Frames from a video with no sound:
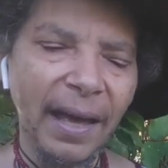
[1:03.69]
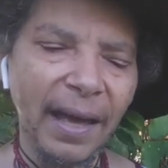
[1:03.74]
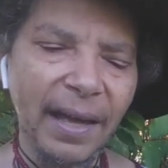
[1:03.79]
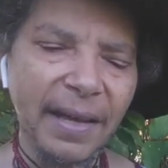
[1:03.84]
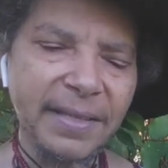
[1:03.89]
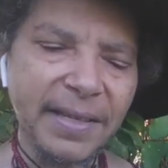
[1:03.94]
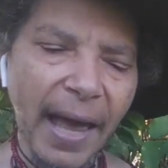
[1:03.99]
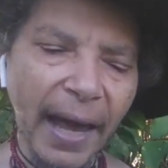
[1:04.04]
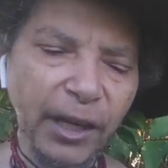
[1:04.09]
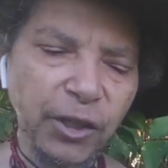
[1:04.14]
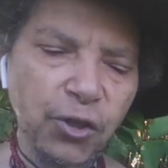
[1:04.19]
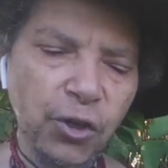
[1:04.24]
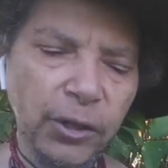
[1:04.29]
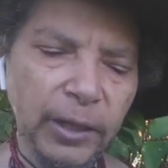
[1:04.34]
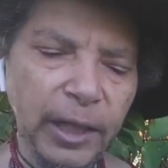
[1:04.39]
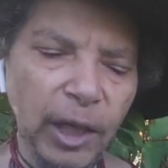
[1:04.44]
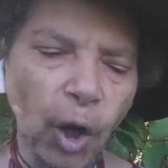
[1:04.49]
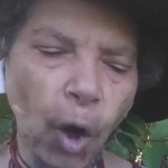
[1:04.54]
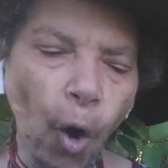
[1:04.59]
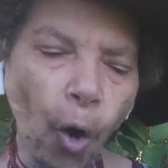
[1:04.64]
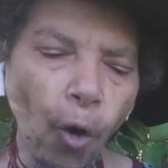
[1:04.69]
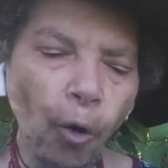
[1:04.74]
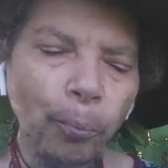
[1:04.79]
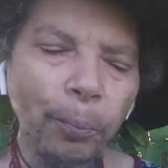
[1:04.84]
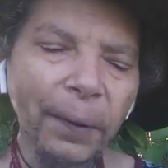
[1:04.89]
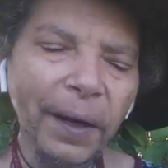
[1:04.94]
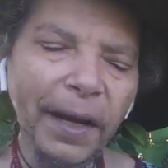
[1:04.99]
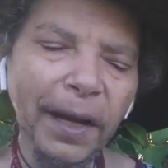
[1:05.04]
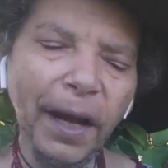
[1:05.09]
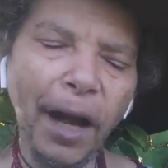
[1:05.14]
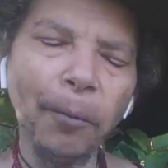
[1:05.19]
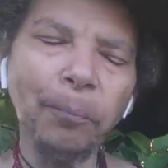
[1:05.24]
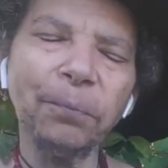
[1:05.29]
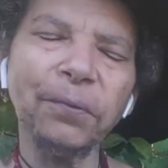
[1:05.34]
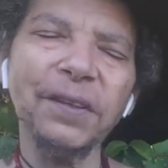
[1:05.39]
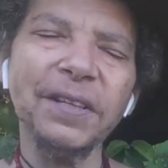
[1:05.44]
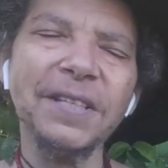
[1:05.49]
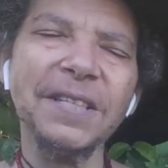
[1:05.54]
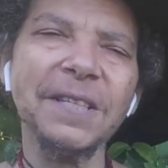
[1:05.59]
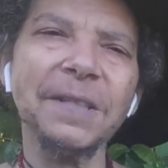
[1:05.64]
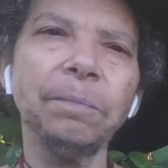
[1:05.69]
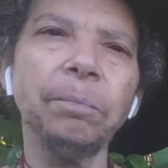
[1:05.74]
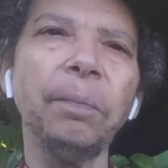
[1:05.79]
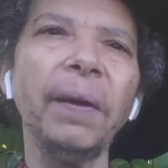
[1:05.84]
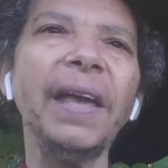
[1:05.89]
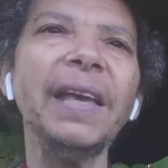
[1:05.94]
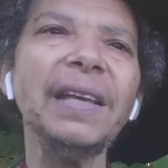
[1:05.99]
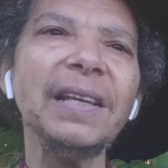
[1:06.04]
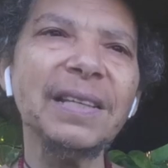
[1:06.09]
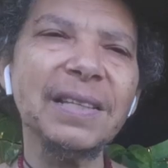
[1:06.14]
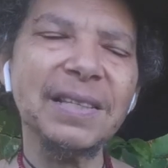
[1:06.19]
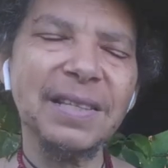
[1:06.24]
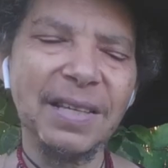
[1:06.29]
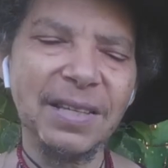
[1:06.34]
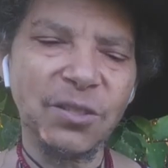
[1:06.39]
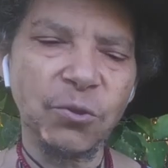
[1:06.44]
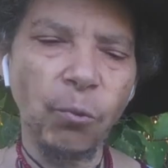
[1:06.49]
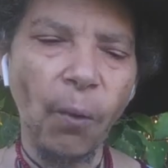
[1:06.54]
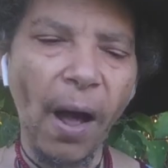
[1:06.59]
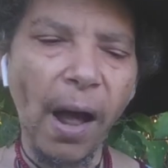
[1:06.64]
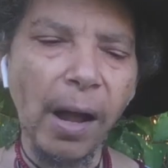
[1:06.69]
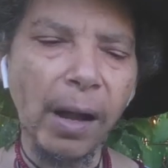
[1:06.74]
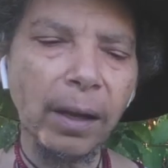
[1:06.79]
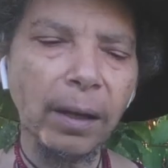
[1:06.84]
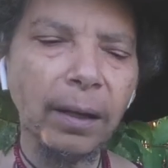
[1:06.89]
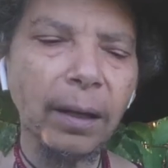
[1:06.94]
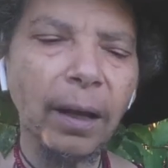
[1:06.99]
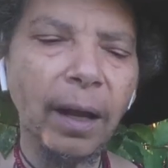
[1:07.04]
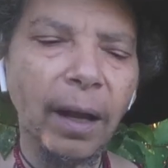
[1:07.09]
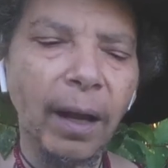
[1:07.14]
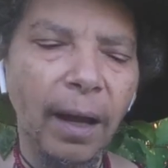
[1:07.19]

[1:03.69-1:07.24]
is actually opening up the space as well,